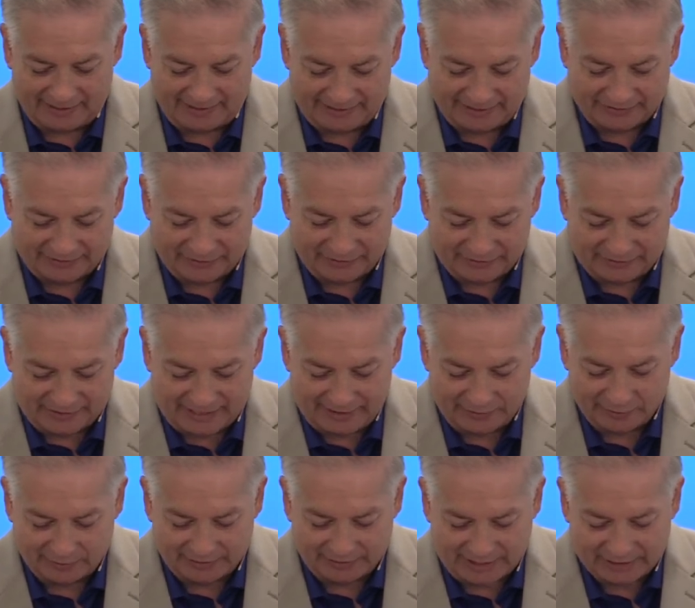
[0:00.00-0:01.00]
against this
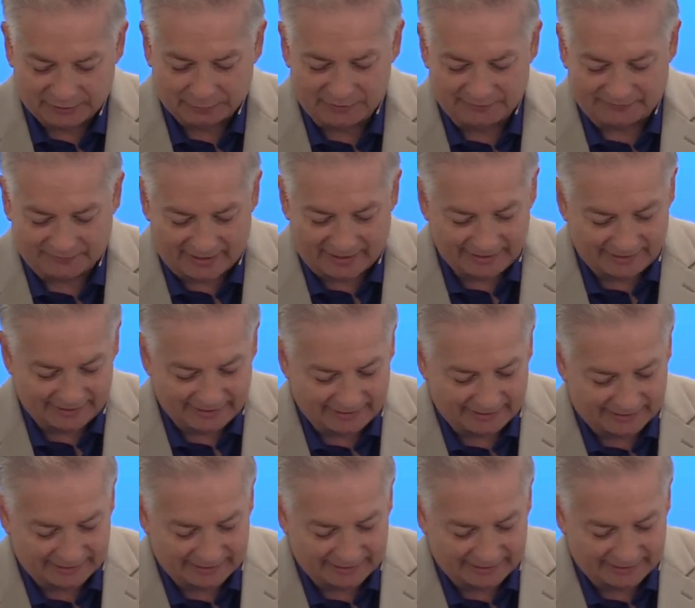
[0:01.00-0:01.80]
Daniel unless we find it in